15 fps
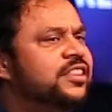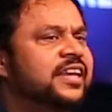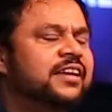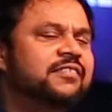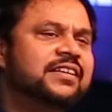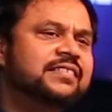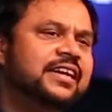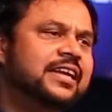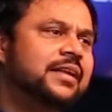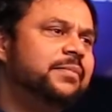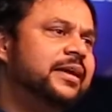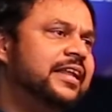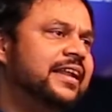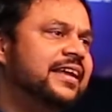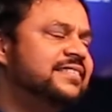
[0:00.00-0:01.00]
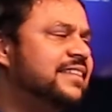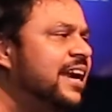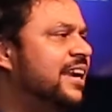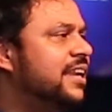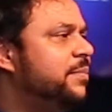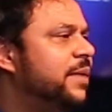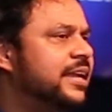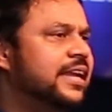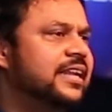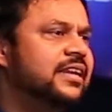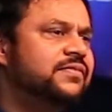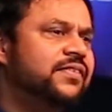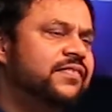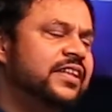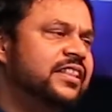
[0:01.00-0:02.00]
Fourth year was little better. I started
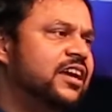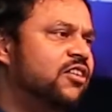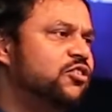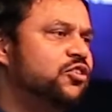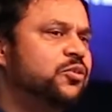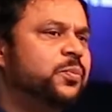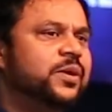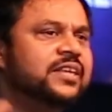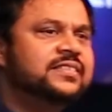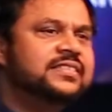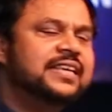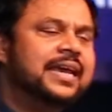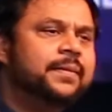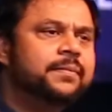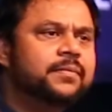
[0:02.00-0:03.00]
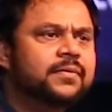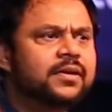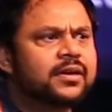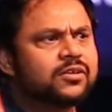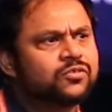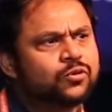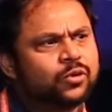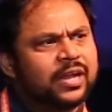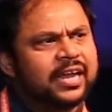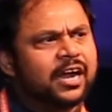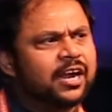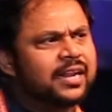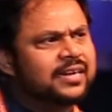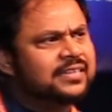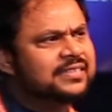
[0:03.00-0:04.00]
making that 50,000 rupees.
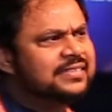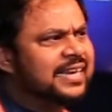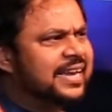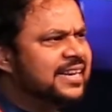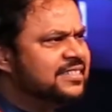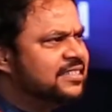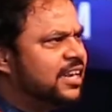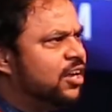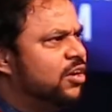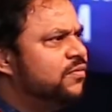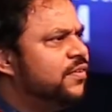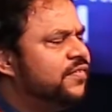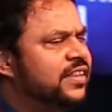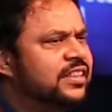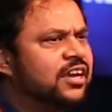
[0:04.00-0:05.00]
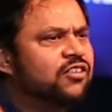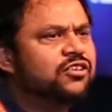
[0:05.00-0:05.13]
Soon I ordered the second salon.